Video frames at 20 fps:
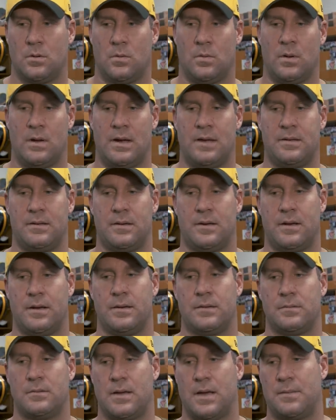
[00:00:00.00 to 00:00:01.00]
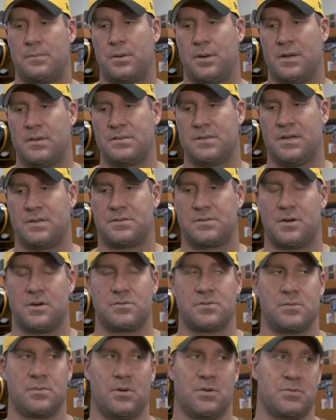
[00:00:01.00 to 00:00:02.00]
Well, I, I'd probably say it
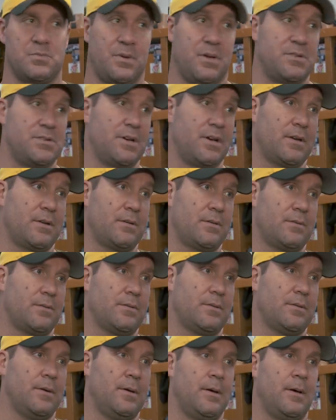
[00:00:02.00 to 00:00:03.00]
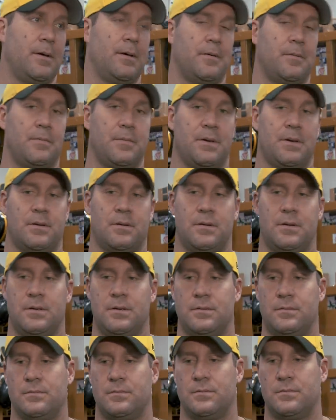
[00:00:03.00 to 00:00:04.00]
starts with Coach Munchik um, and,
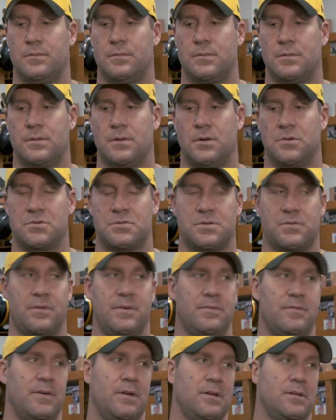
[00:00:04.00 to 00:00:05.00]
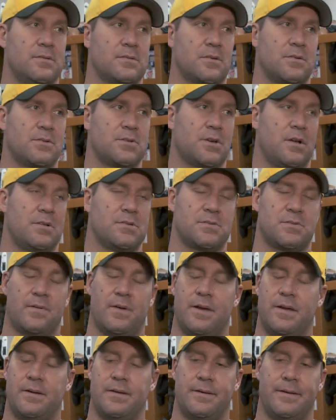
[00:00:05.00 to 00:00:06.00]
and Coach Sweetfeet, Sean
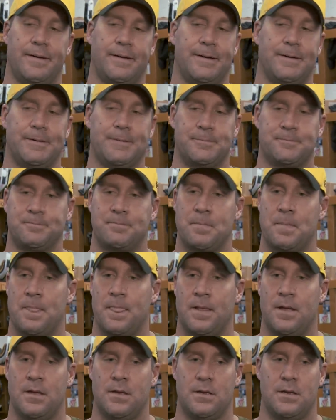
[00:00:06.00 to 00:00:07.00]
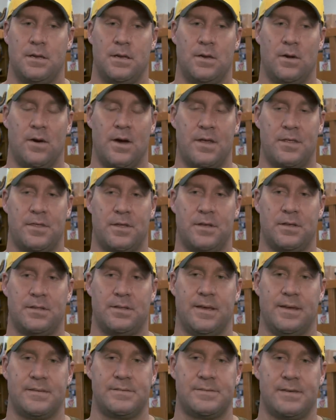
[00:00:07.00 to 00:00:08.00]
Surrett. Um, you know, I think
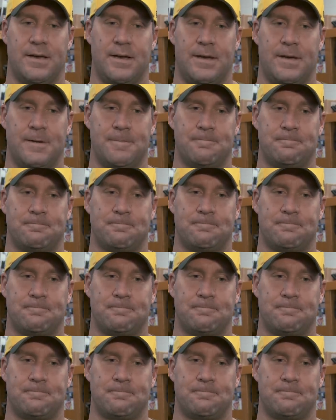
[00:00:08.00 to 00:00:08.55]
that uh,